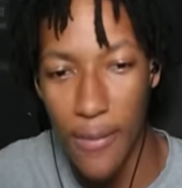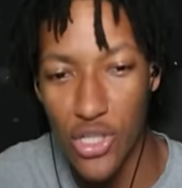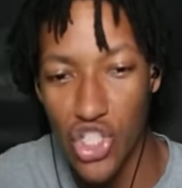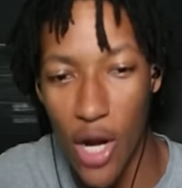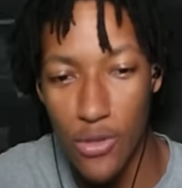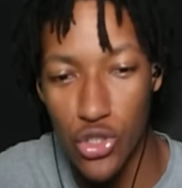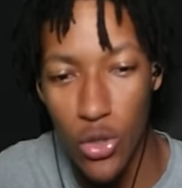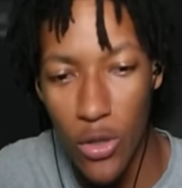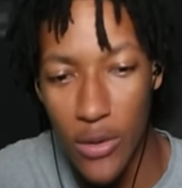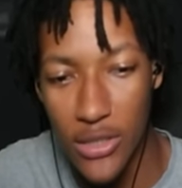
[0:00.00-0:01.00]
a sharp
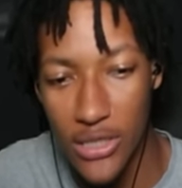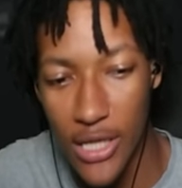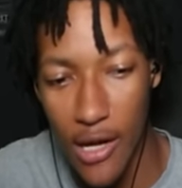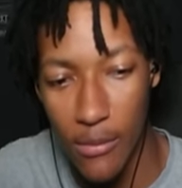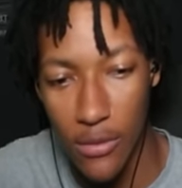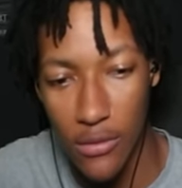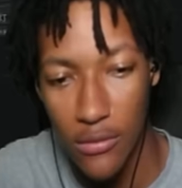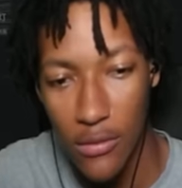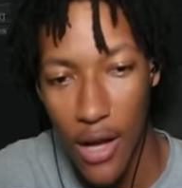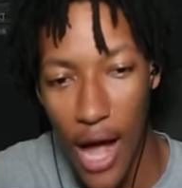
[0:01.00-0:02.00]
shooter with this camera.
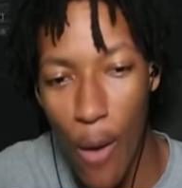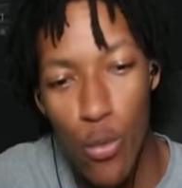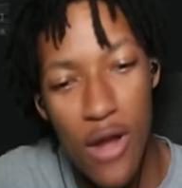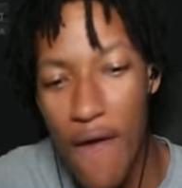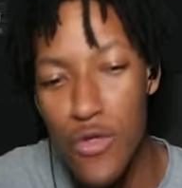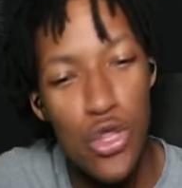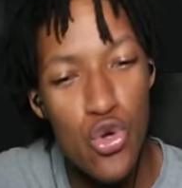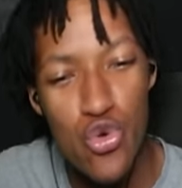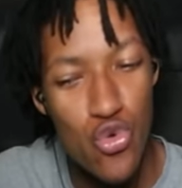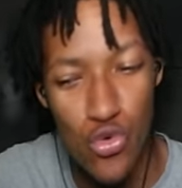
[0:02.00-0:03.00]
I will never
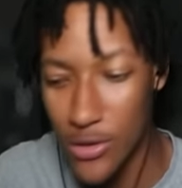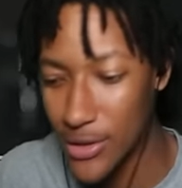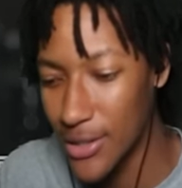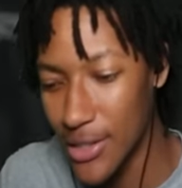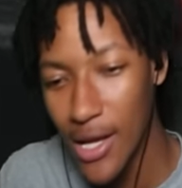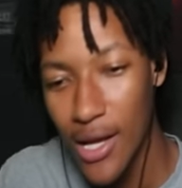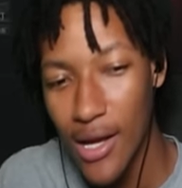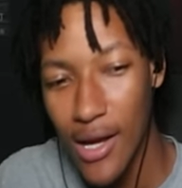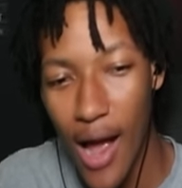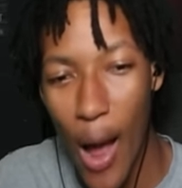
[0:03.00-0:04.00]
lose.
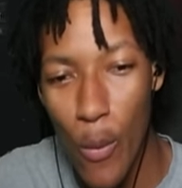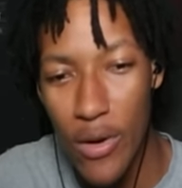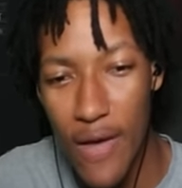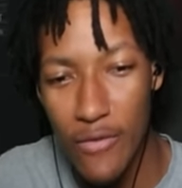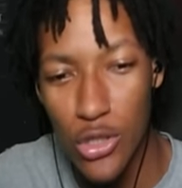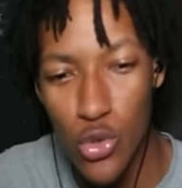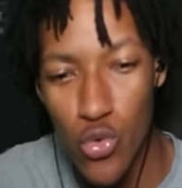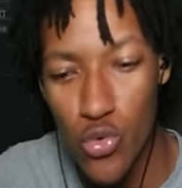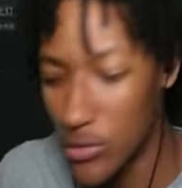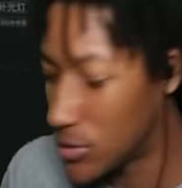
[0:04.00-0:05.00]
I will never
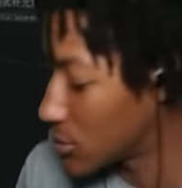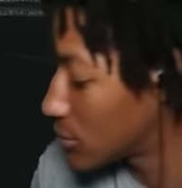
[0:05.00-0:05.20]
lose.